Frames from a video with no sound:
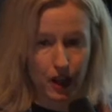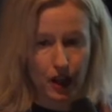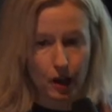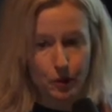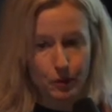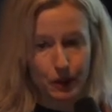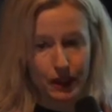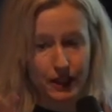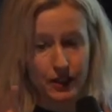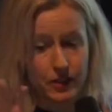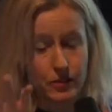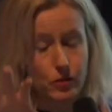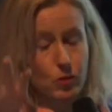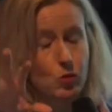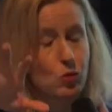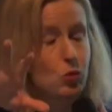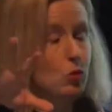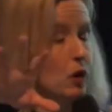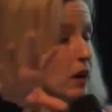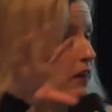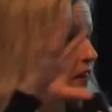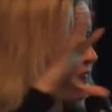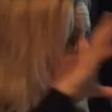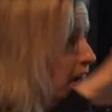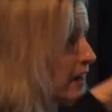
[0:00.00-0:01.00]
Because
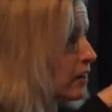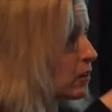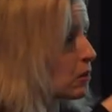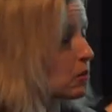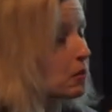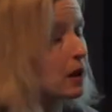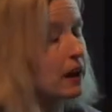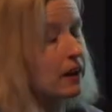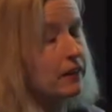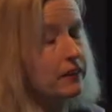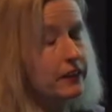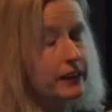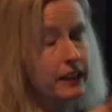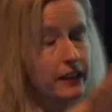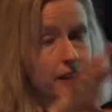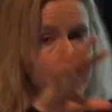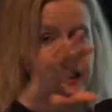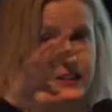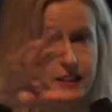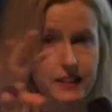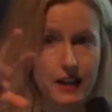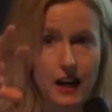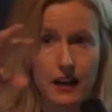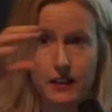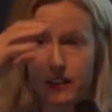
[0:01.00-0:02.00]
when they're around the Guinness
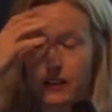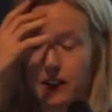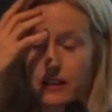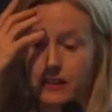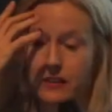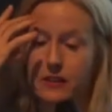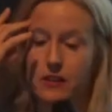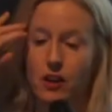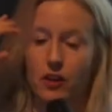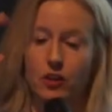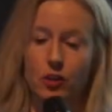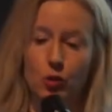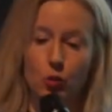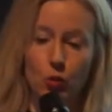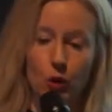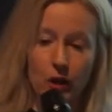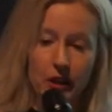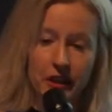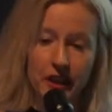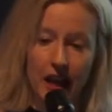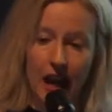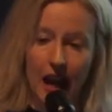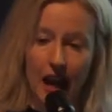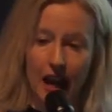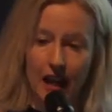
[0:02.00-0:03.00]
Dadaists, on the one
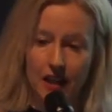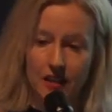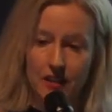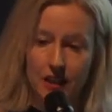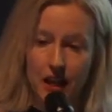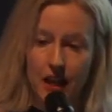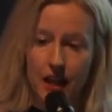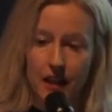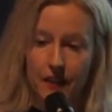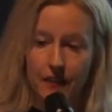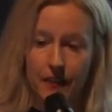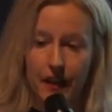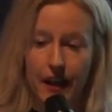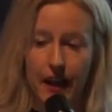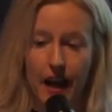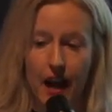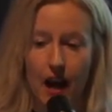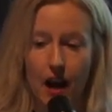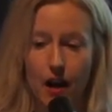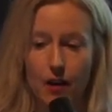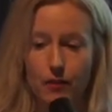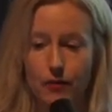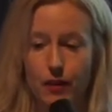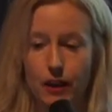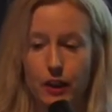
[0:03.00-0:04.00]
hand, they
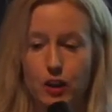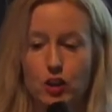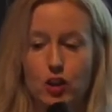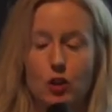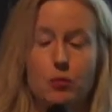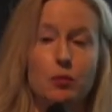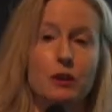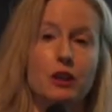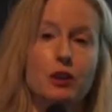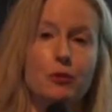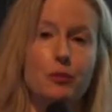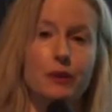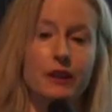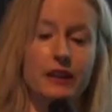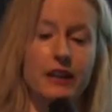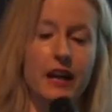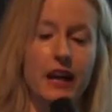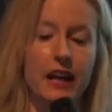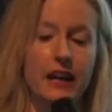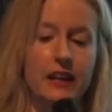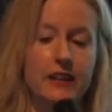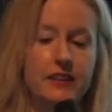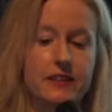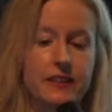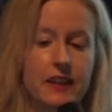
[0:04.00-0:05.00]
have like W.B.
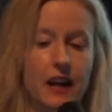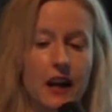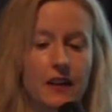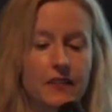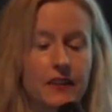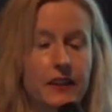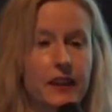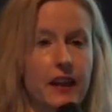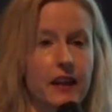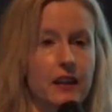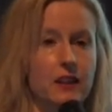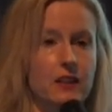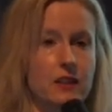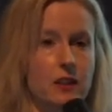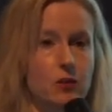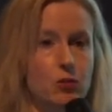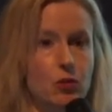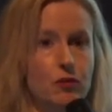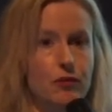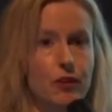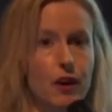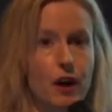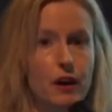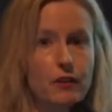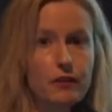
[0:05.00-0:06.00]
Yeats and the Celtic
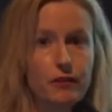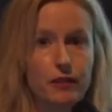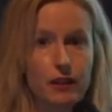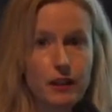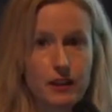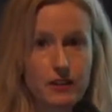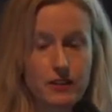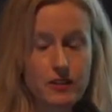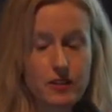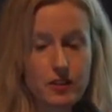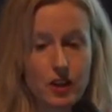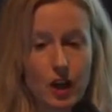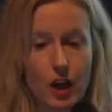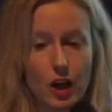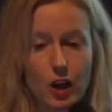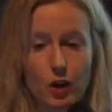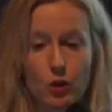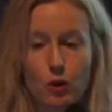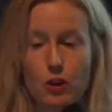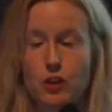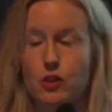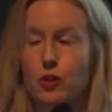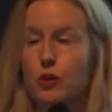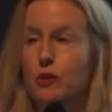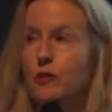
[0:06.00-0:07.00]
revivalists who
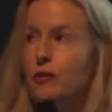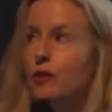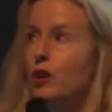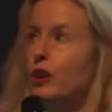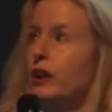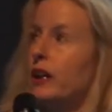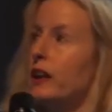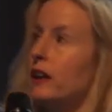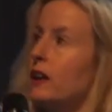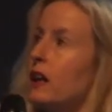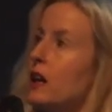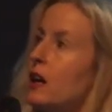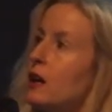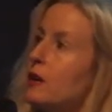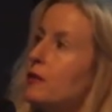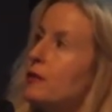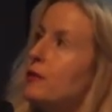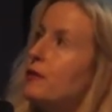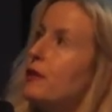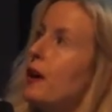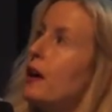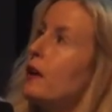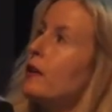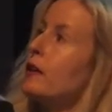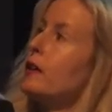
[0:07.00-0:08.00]
are sort of looking
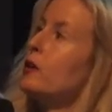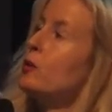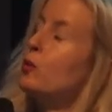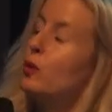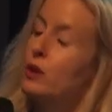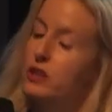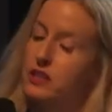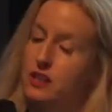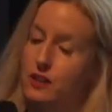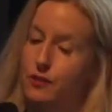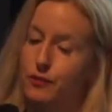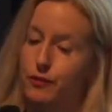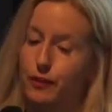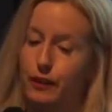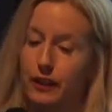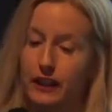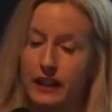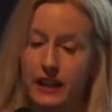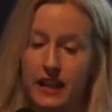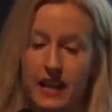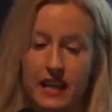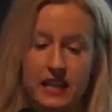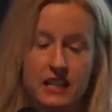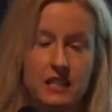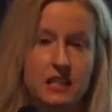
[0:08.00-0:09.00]
very
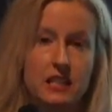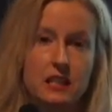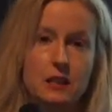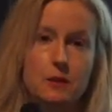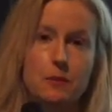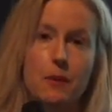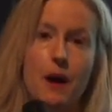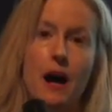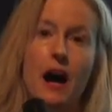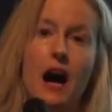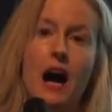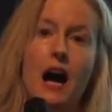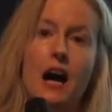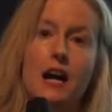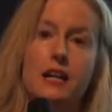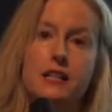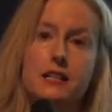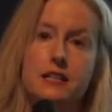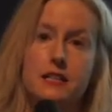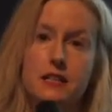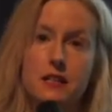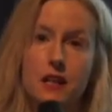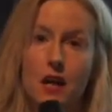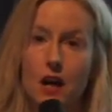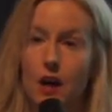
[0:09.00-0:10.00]
wistfully into the past
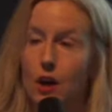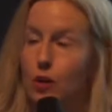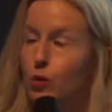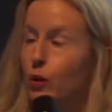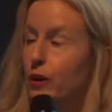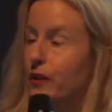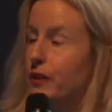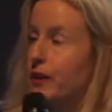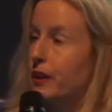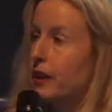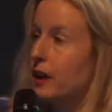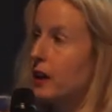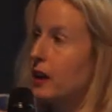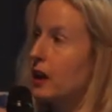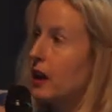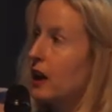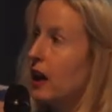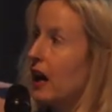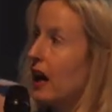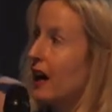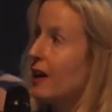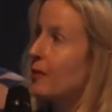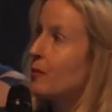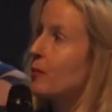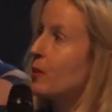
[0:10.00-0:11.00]
past with the
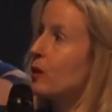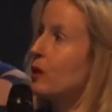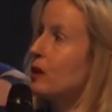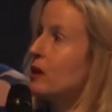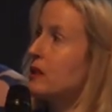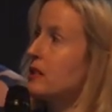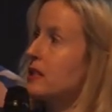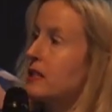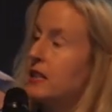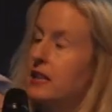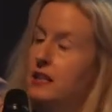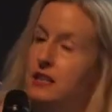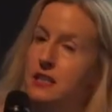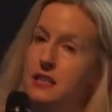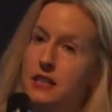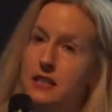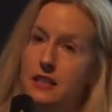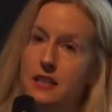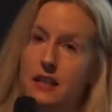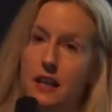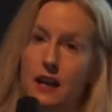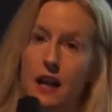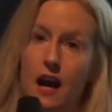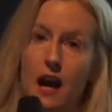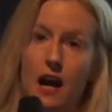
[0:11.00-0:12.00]
emerald tinted
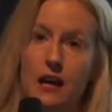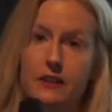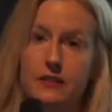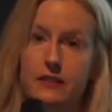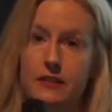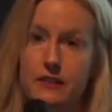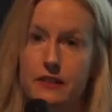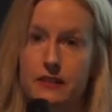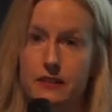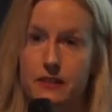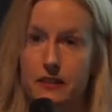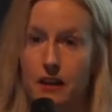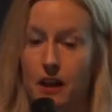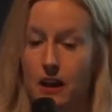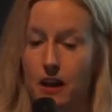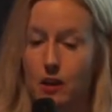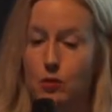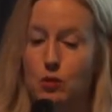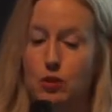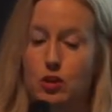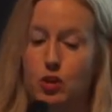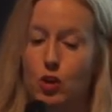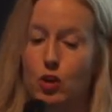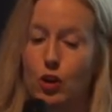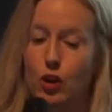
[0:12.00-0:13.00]
glasses. It
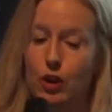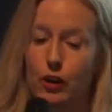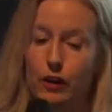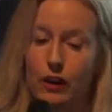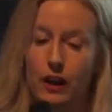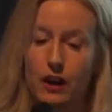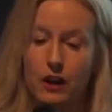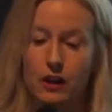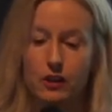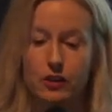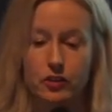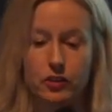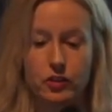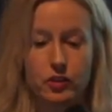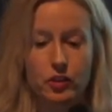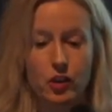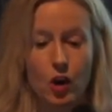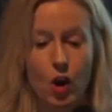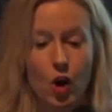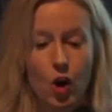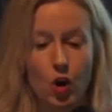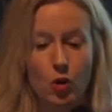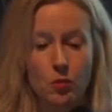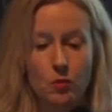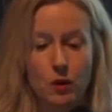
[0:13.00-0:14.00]
was all
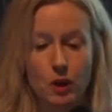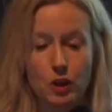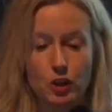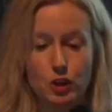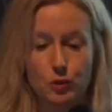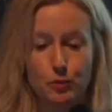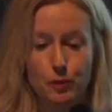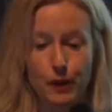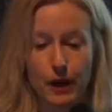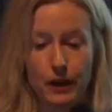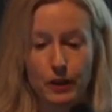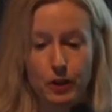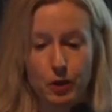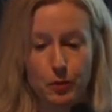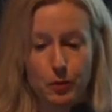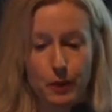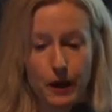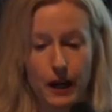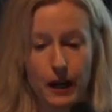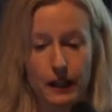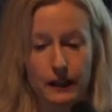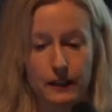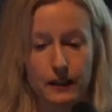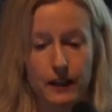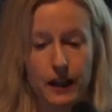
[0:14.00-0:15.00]
so much better
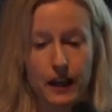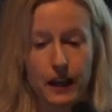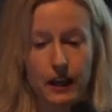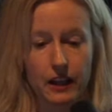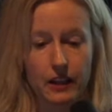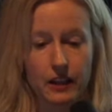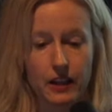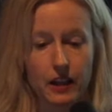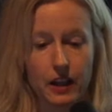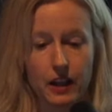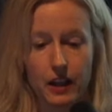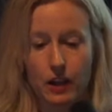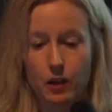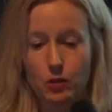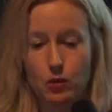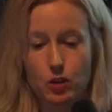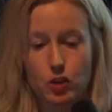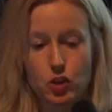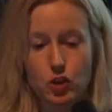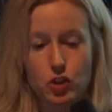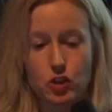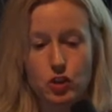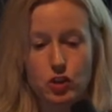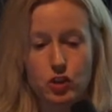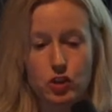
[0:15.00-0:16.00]
back then. It was
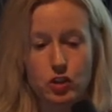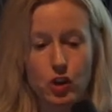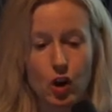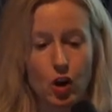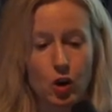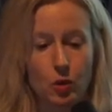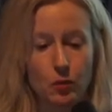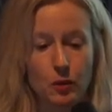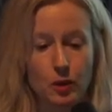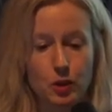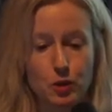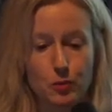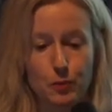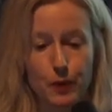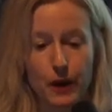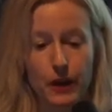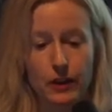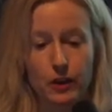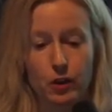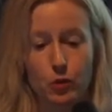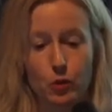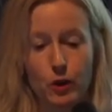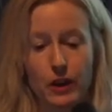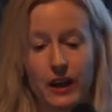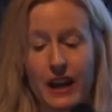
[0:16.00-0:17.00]
just so much
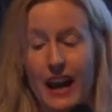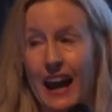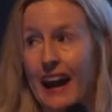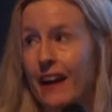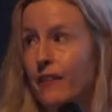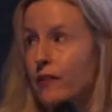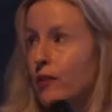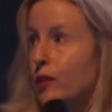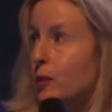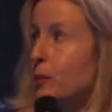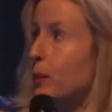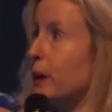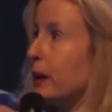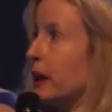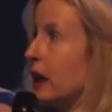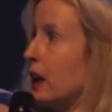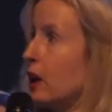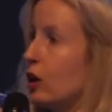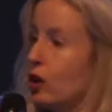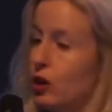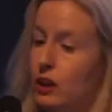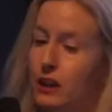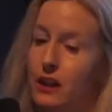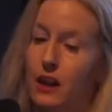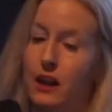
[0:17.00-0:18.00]
better when everybody
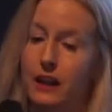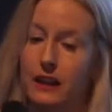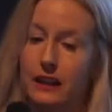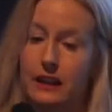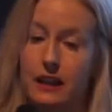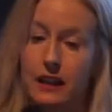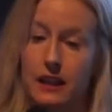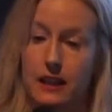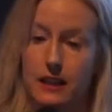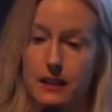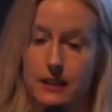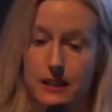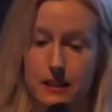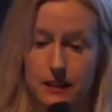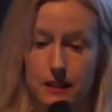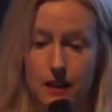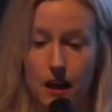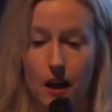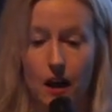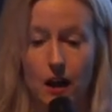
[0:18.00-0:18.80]
looked like this.